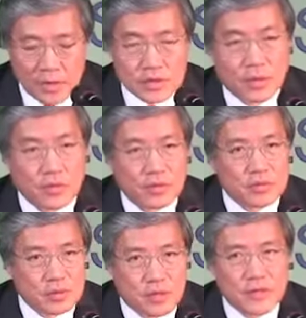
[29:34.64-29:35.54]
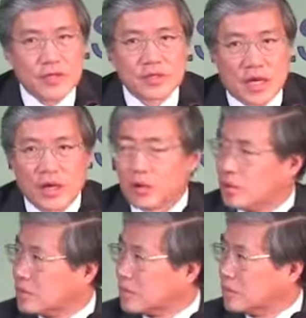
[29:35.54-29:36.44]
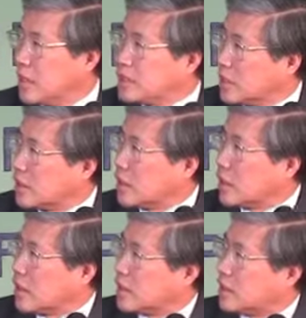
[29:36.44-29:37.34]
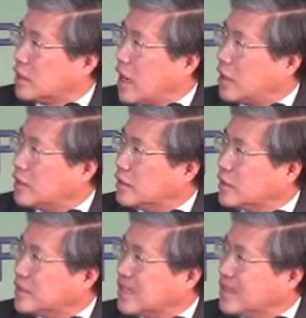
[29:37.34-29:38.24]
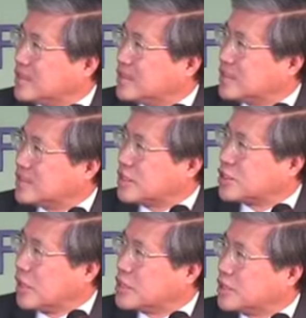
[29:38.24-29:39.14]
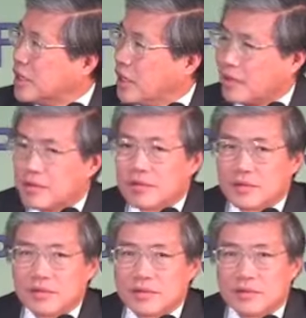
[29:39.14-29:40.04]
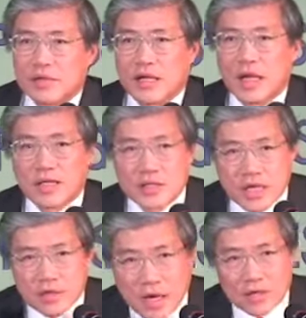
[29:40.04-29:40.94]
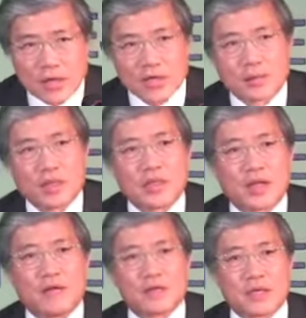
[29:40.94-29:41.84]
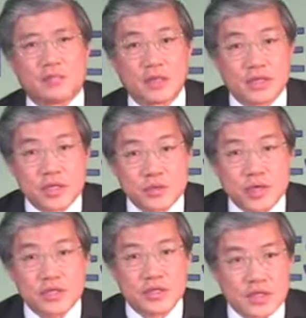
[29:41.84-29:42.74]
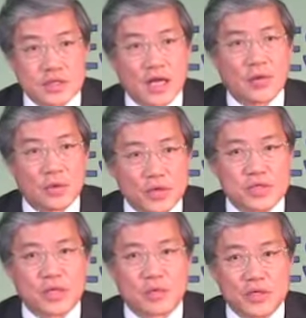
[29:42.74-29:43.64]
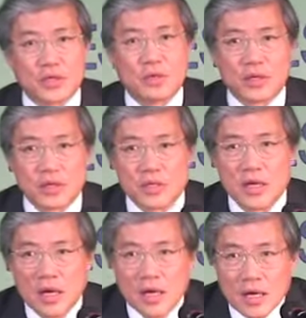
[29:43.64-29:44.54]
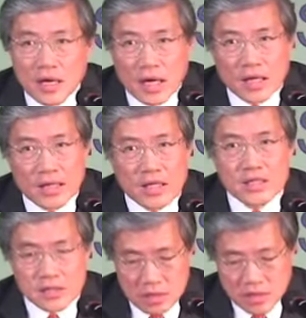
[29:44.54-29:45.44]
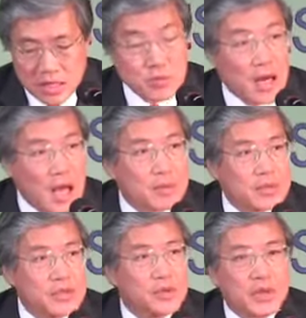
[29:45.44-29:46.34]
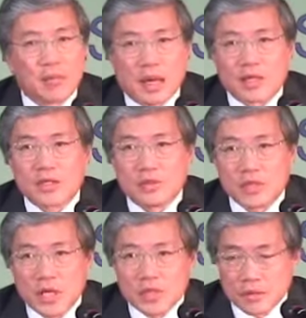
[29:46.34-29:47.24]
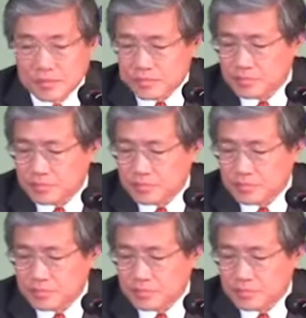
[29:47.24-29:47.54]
so the vicious cycle, basically, Ireland is in this situation here, that yes, they try to cut the budget deficit, but the situation is just getting worse and worse and worse. And that's what happens during a balance sheet recession.